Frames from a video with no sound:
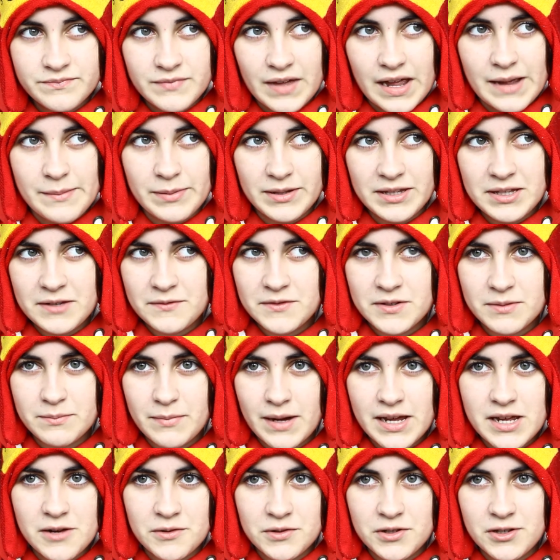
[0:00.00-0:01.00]
I believed in
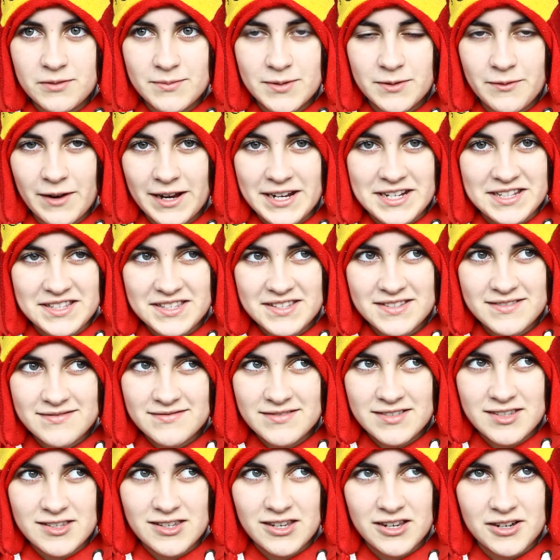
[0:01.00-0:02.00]
my own human rights,
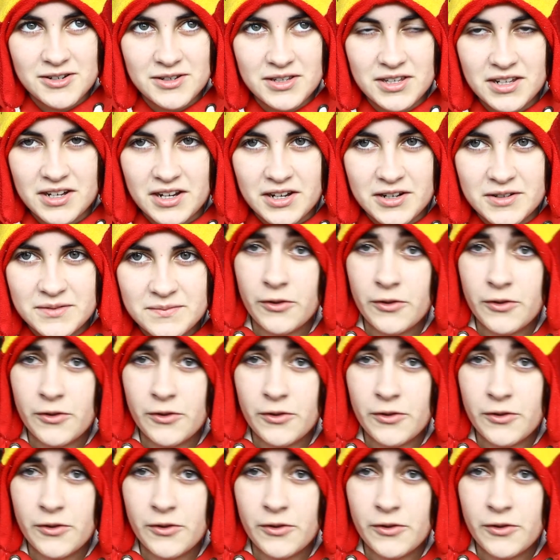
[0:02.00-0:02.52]
so you know.